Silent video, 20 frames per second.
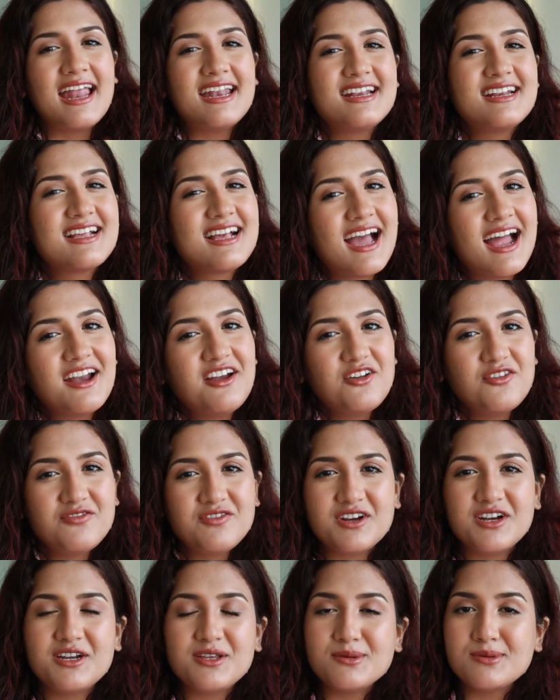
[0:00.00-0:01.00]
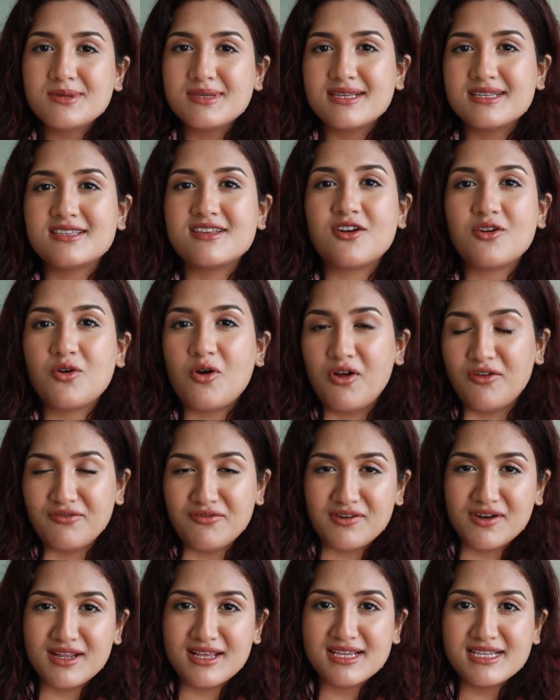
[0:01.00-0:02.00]
And it kind of reduces our
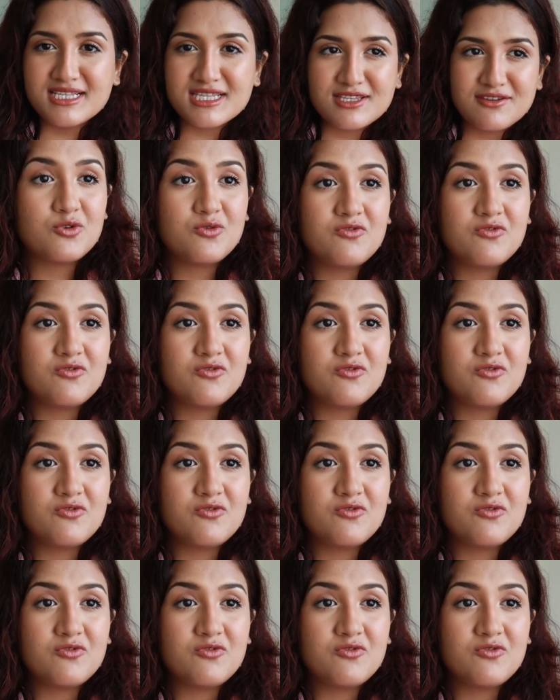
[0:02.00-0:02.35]
confidence.